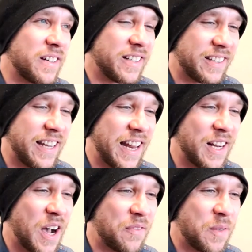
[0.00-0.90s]
just
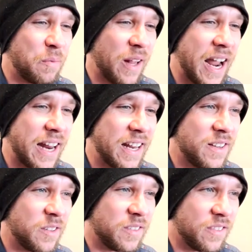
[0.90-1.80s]
getting off the plane
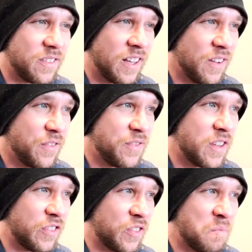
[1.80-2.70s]
and just the,
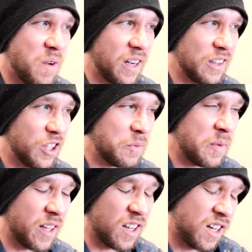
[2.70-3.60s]
the smug look from
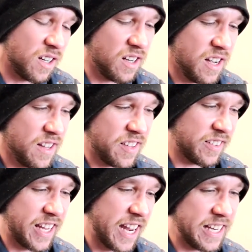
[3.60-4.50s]
like, oh,
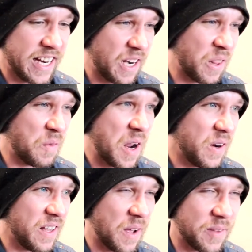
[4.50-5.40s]
this kid, get out of the way.
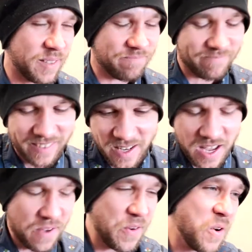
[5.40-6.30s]
Who do I'm like,
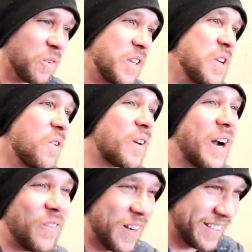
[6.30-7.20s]
if you only knew where
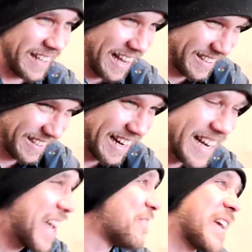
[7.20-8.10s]
I was last
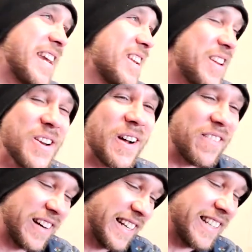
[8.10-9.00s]
night, but yeah. you, you, don't
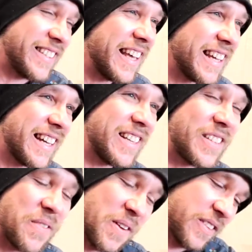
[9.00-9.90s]
ever get to say that kind of
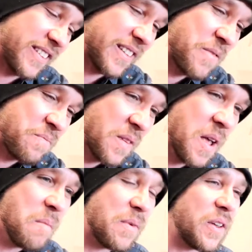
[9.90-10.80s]
stuff, and it's just.
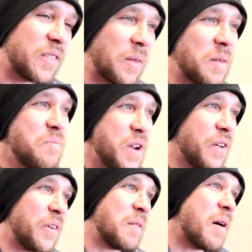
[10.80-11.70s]
But there's something
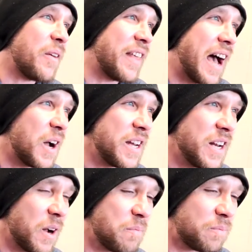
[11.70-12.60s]
beautiful about that, you
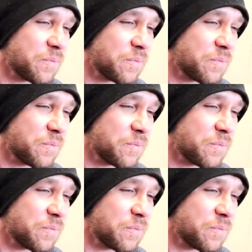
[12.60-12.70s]
know,